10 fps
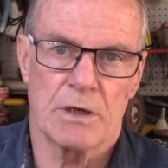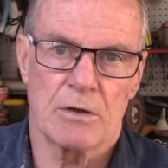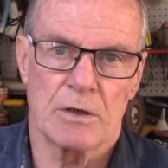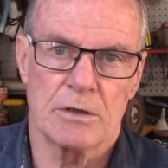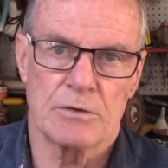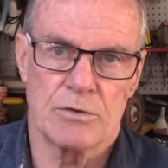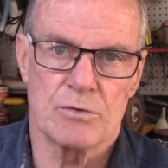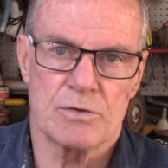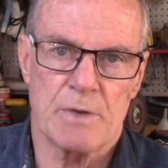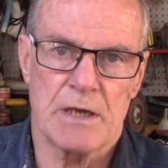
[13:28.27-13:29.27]
and I
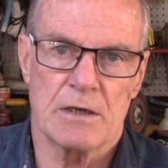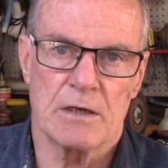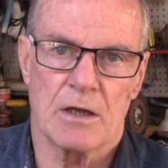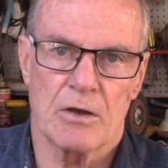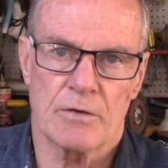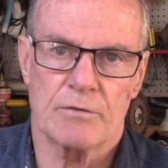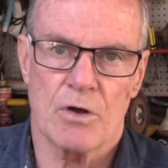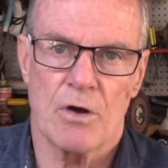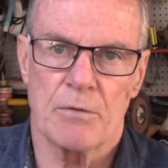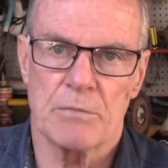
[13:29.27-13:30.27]
do spend a lot of
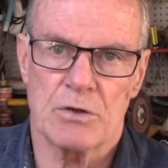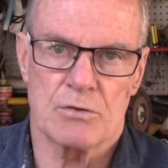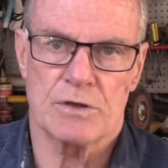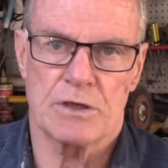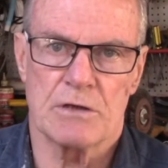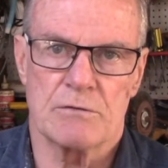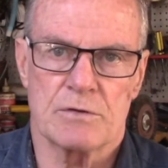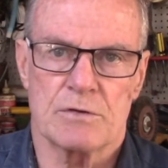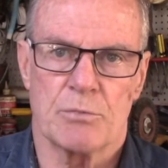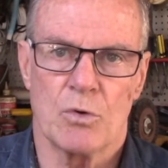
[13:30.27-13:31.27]
time because it gives
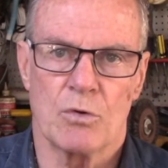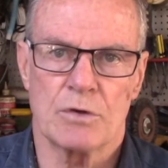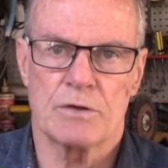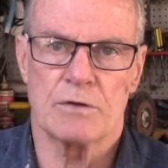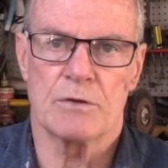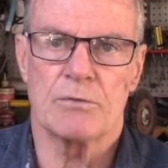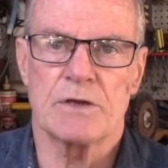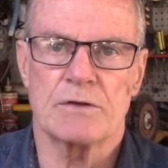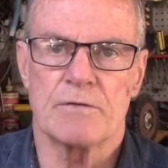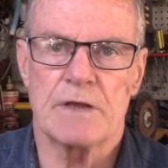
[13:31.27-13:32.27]
support to the
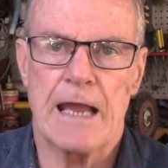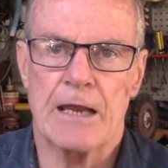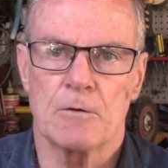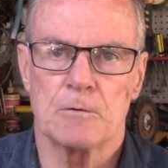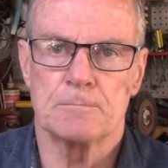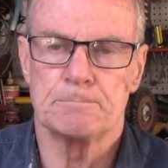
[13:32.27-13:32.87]
rest of the ankle.